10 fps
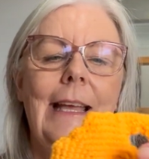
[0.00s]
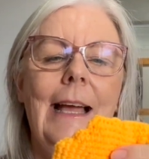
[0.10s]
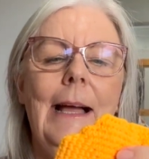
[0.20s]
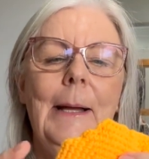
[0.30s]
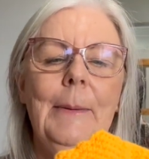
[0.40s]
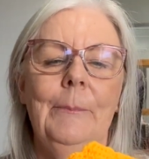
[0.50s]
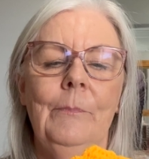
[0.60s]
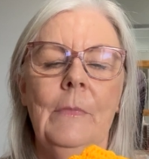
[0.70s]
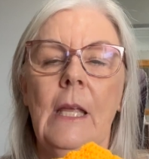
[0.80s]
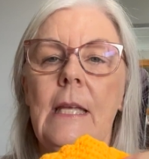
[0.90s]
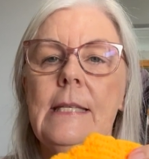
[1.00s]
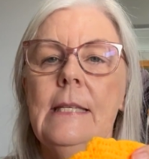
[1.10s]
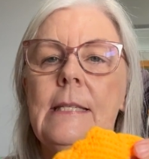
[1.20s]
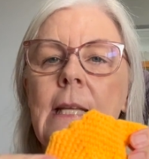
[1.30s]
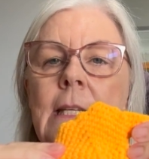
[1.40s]
It's
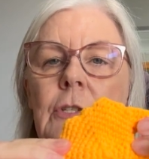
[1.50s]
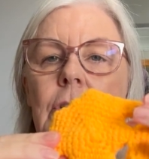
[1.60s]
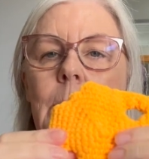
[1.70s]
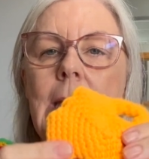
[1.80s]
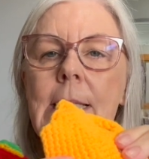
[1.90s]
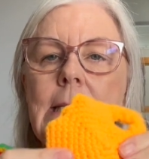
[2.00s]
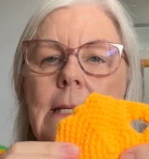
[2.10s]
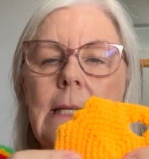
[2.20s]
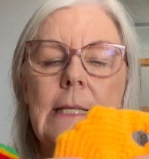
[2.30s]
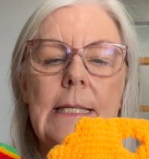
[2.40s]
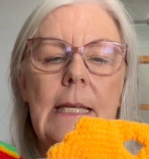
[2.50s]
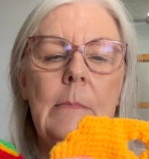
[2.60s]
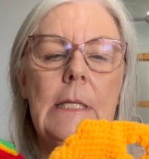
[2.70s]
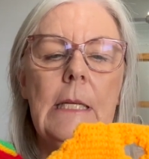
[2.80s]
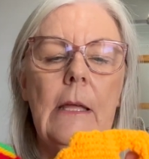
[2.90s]
done in 2 pieces that are
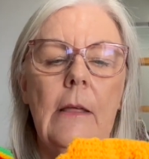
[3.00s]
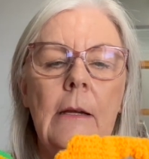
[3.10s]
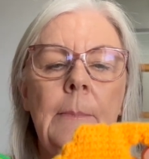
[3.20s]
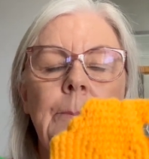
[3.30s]
seamed together,